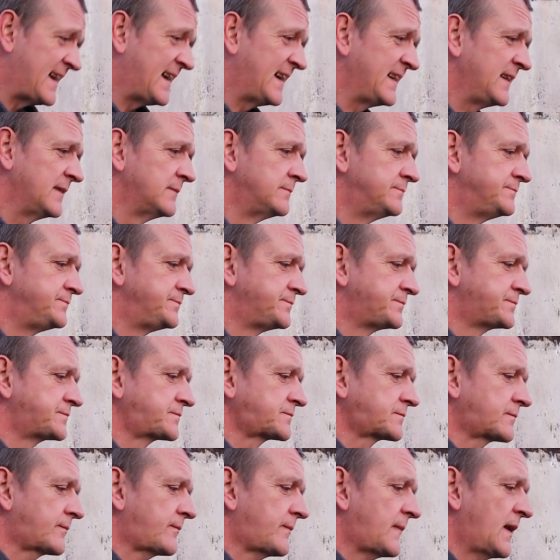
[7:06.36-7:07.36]
Yay.
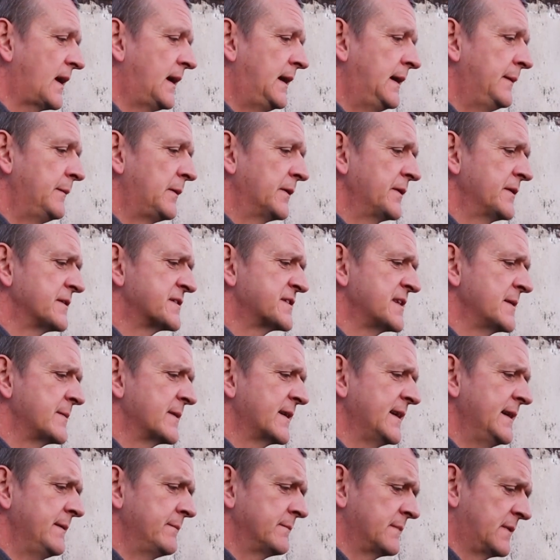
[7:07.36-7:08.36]
I'll do
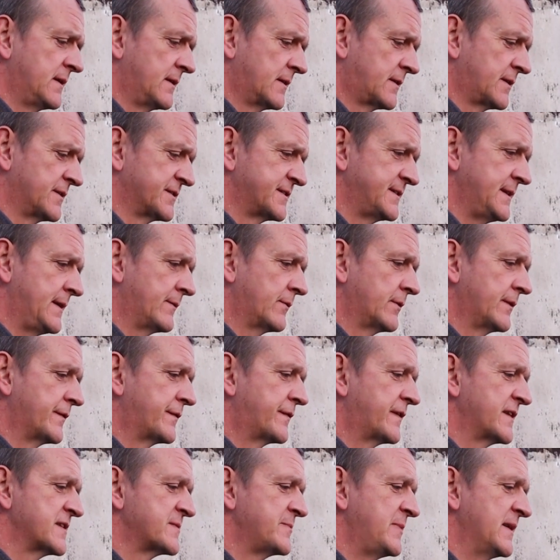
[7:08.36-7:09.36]
the same again
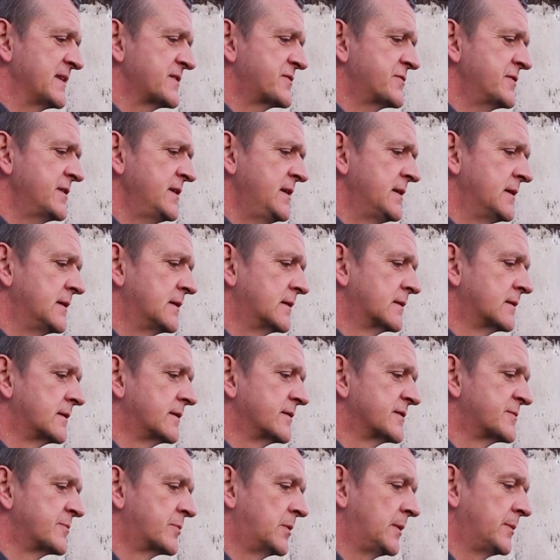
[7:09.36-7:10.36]
because now I've got a fresh battery.
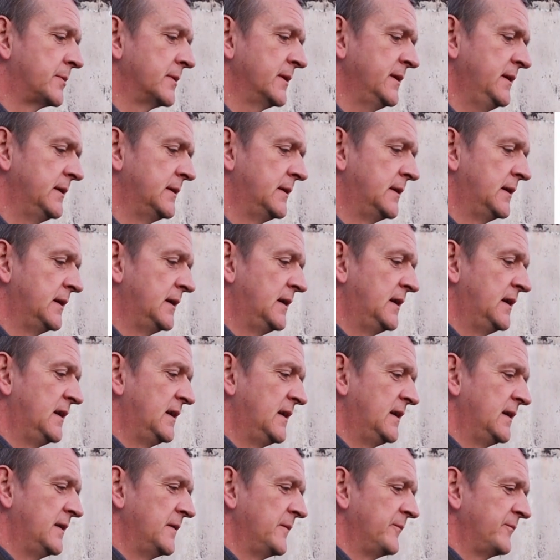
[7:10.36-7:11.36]
I can do this properly.
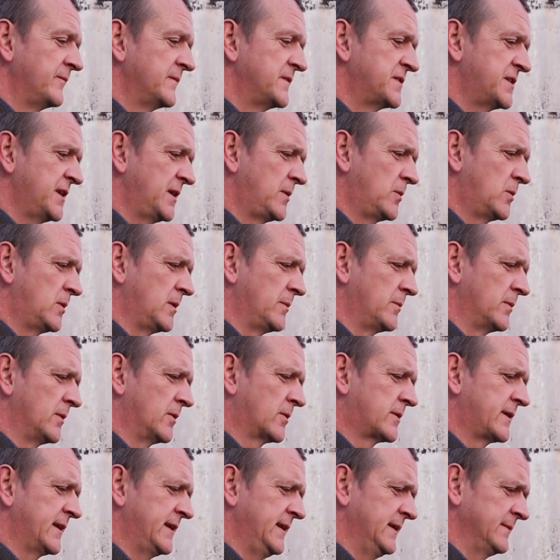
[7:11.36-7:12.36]
Show
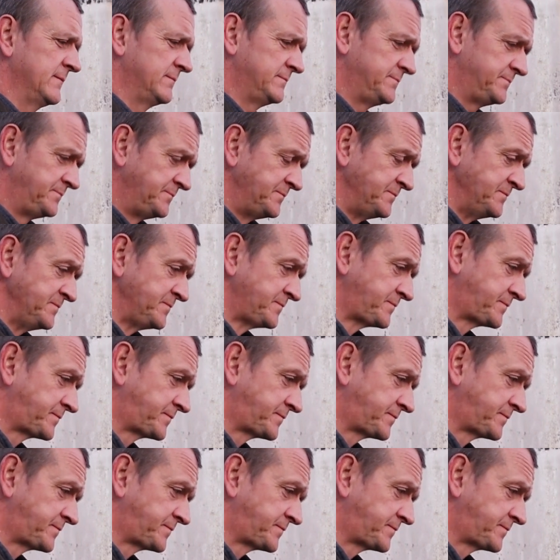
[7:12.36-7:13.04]
you what I'm looking at.